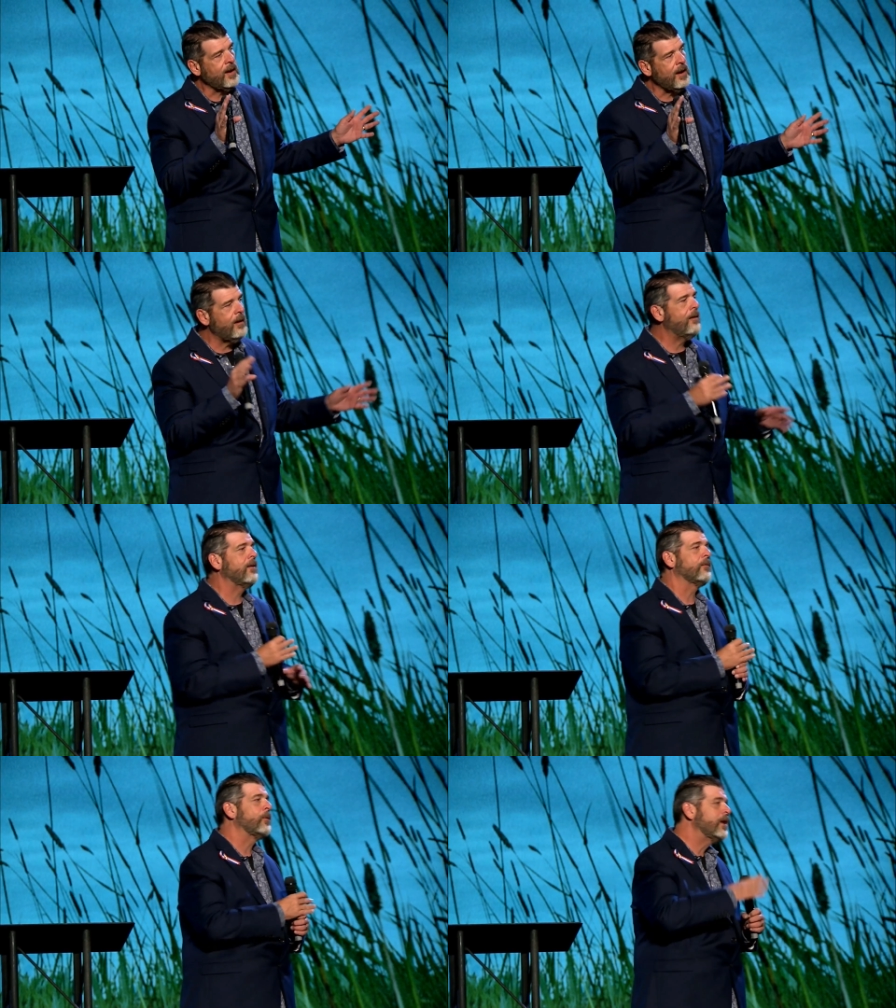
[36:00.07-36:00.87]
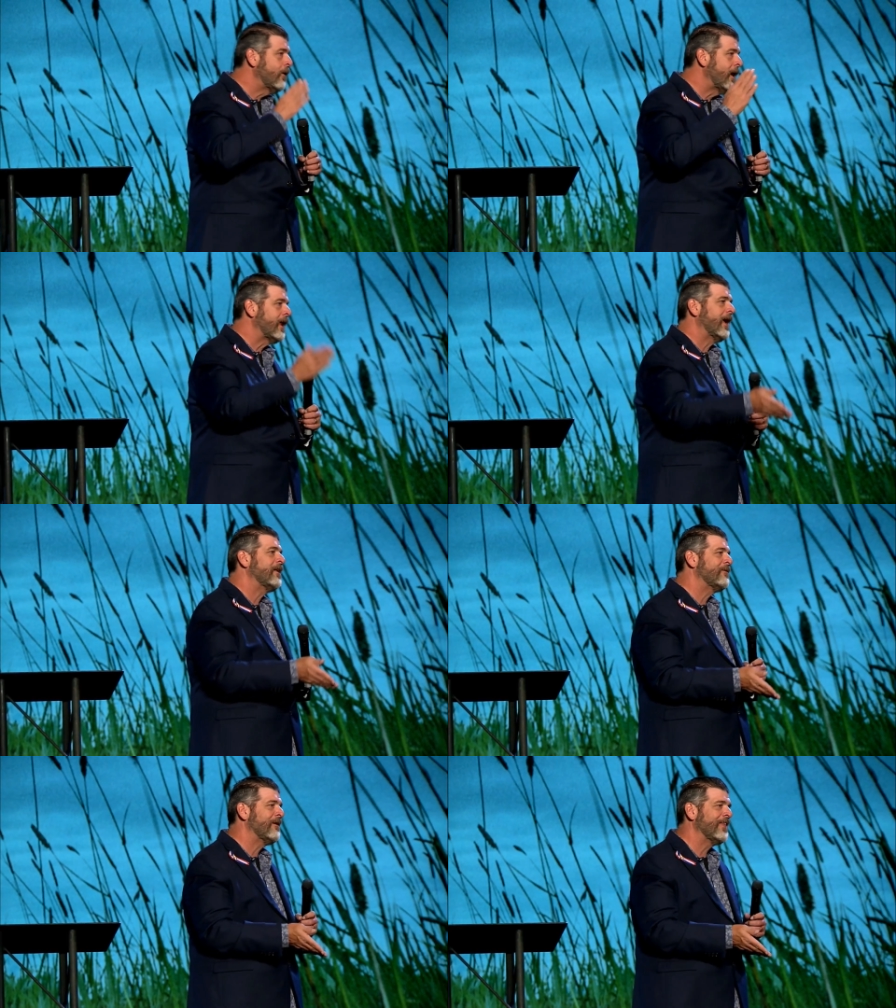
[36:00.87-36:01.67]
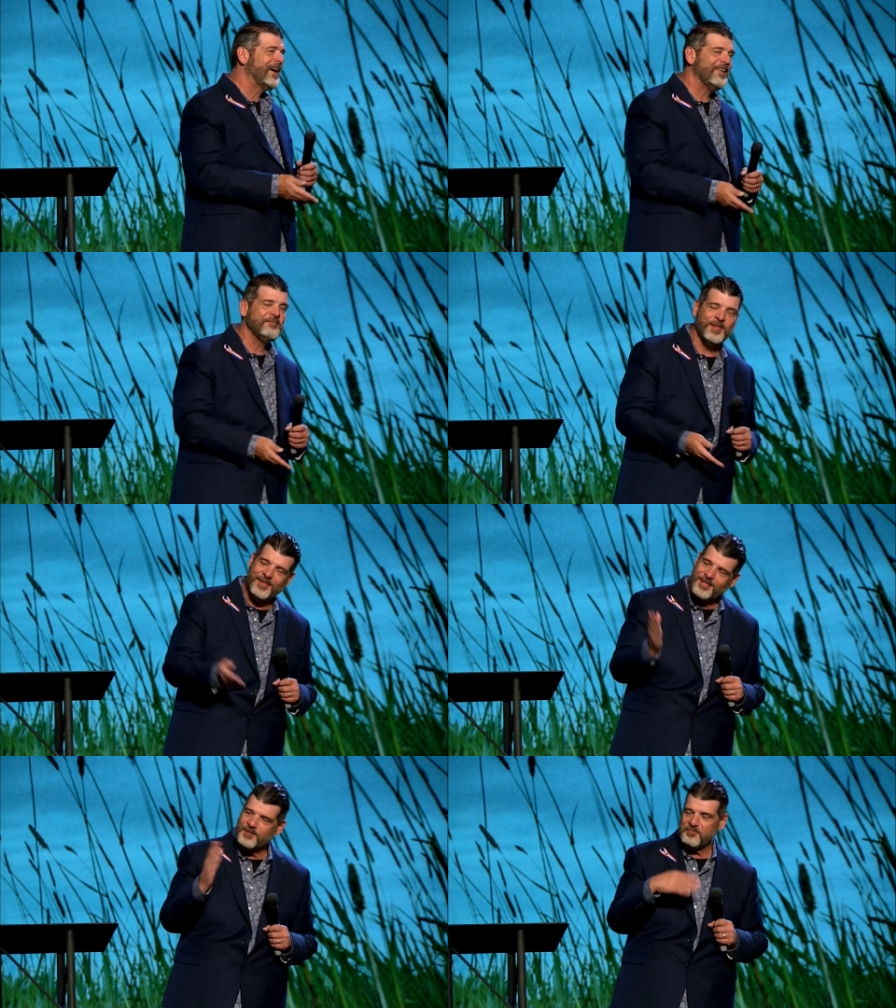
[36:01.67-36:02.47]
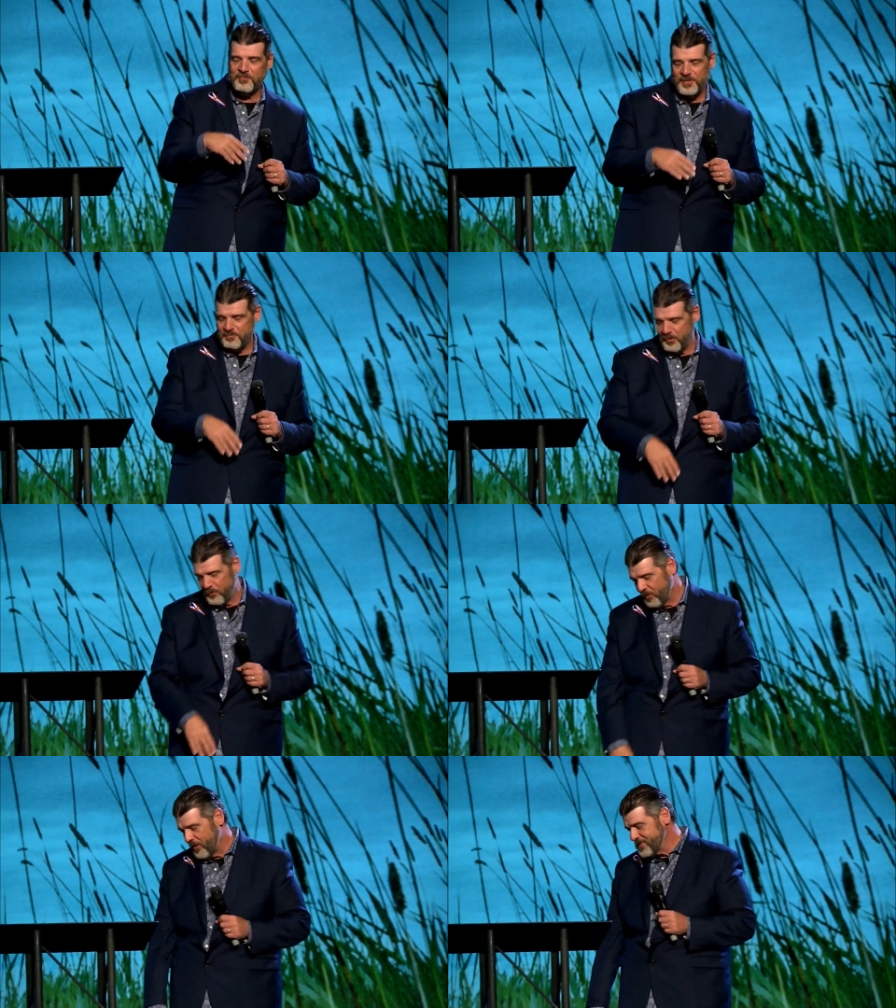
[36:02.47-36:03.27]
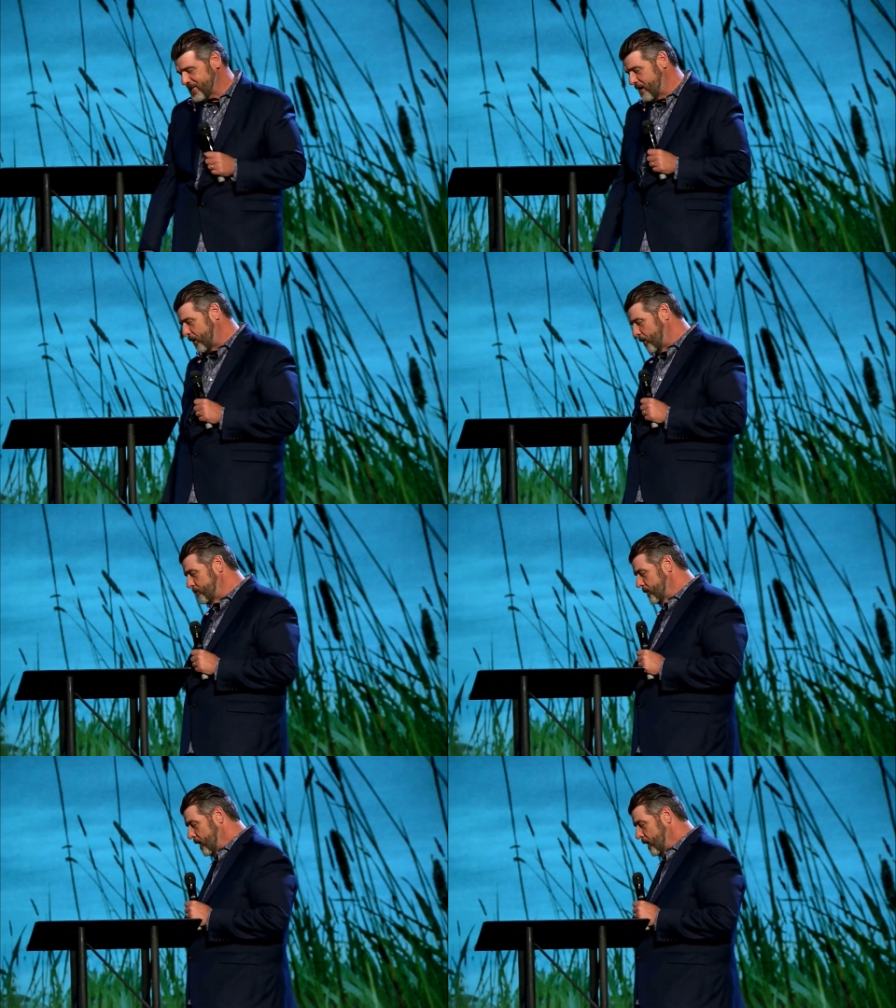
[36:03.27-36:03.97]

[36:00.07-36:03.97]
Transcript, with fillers: now, and we know how to handle all that, but this is this is pretty long time ago.